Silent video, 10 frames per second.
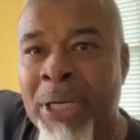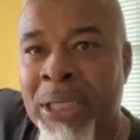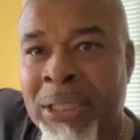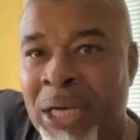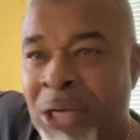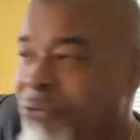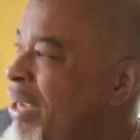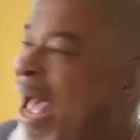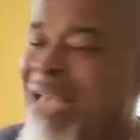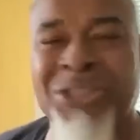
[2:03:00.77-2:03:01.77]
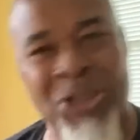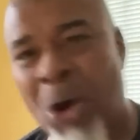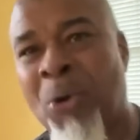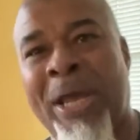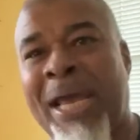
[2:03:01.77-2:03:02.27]
in the country, I
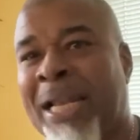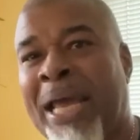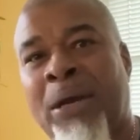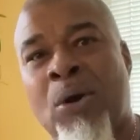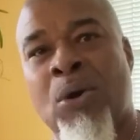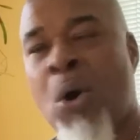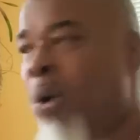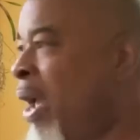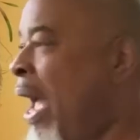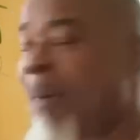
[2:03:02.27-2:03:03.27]
sure the hell ain't gonna go.